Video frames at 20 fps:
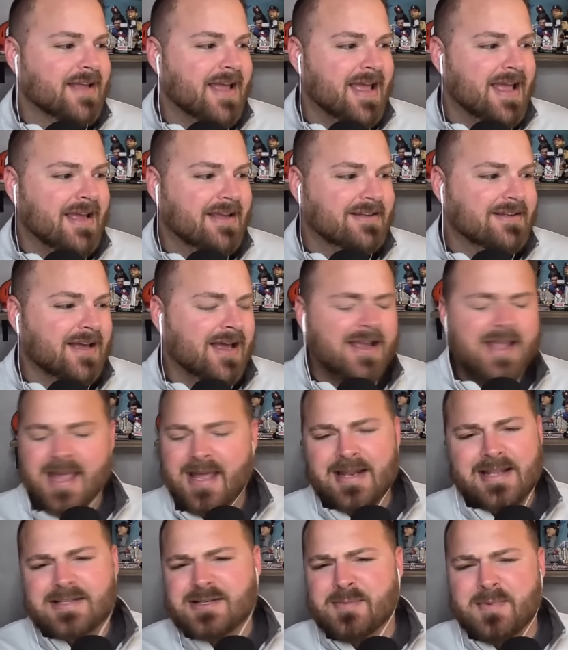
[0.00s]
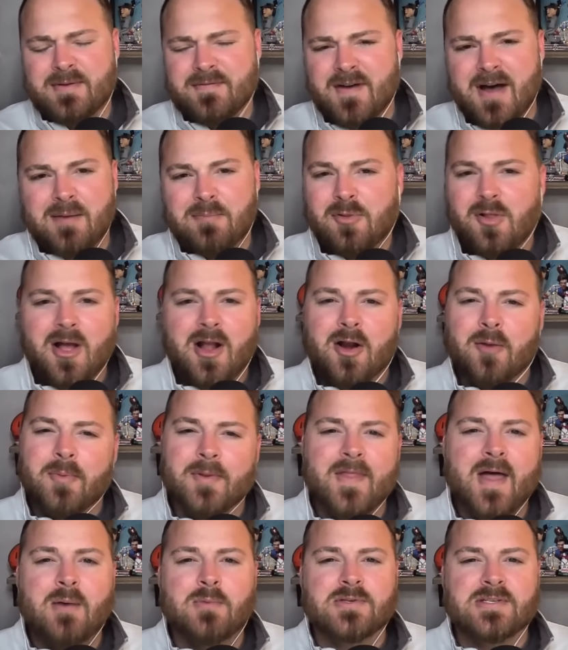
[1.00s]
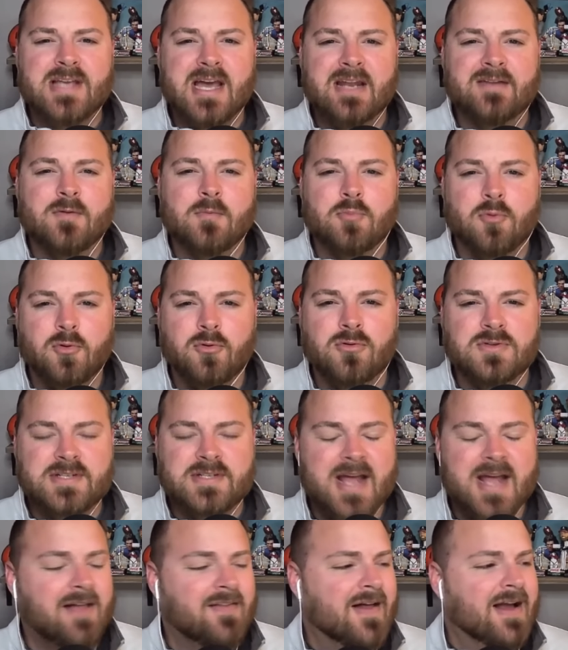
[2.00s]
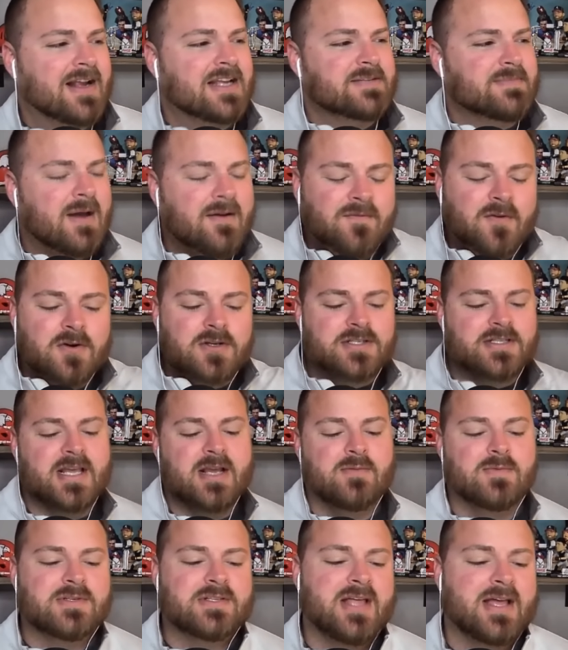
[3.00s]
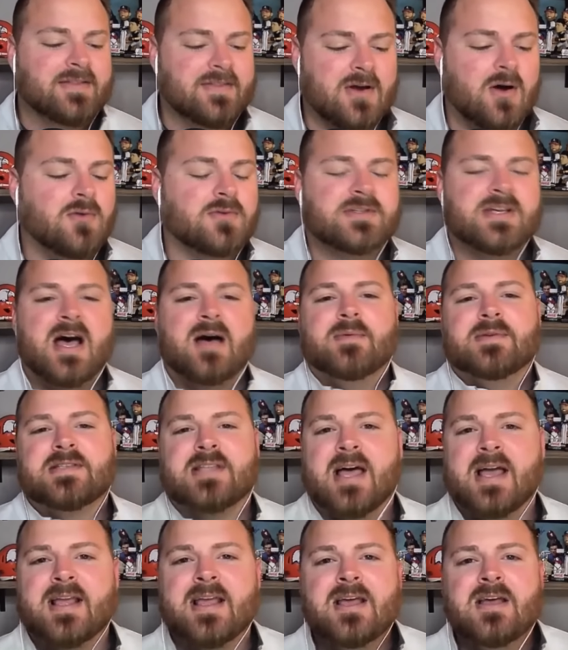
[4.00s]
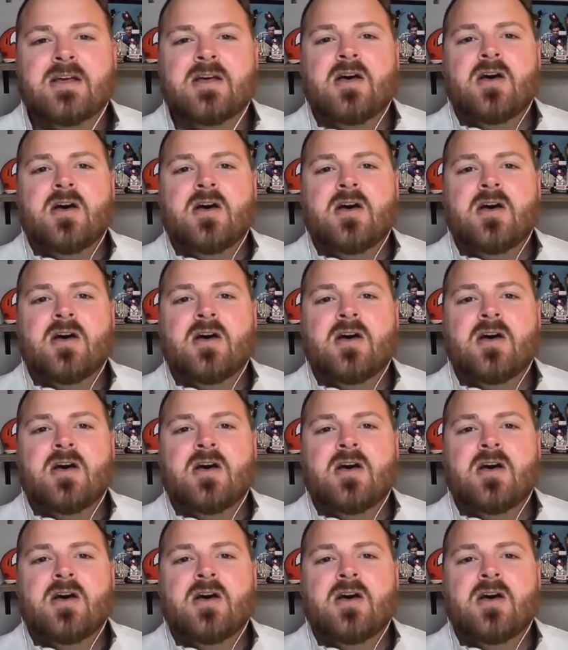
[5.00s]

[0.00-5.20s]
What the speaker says: and again, he's going to be a fine player, but that was kind of a brutal stat line, because my first thing was like, the whole time was like,